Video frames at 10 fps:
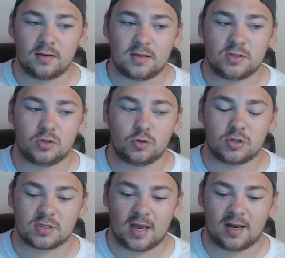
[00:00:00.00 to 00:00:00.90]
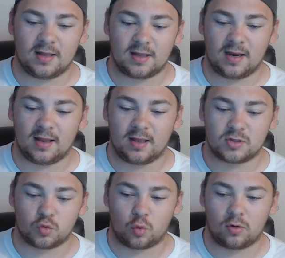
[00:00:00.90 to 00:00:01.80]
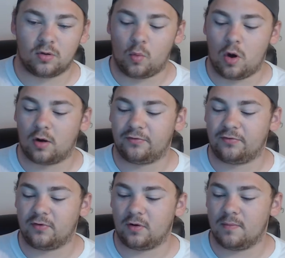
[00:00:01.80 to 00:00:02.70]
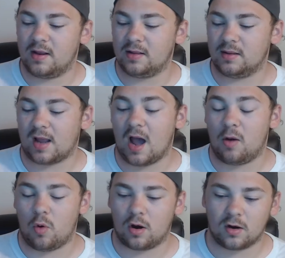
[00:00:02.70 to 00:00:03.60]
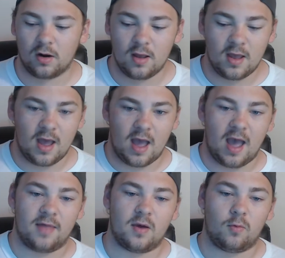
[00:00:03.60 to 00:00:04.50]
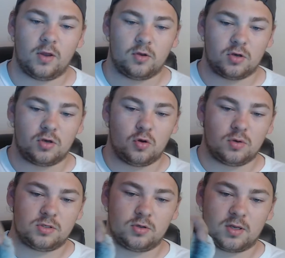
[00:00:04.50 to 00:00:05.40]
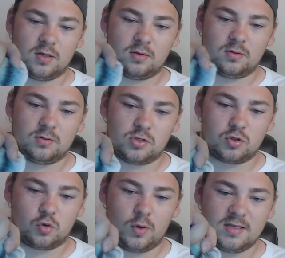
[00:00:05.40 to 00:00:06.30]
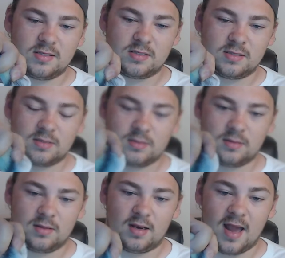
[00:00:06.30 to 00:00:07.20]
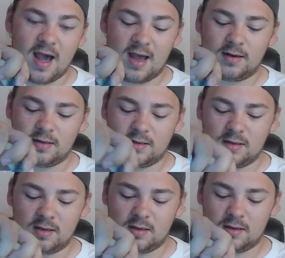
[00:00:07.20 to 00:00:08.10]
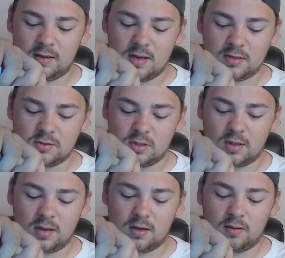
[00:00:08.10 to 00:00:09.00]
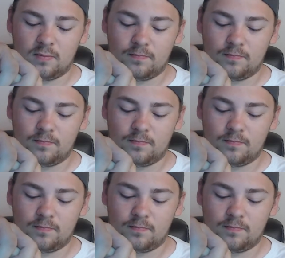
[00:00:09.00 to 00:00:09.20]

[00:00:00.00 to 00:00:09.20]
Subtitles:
This you just kind of gotta like swirl in the water for a minute, like hot water, and then what you can do is you can squeeze the knot into the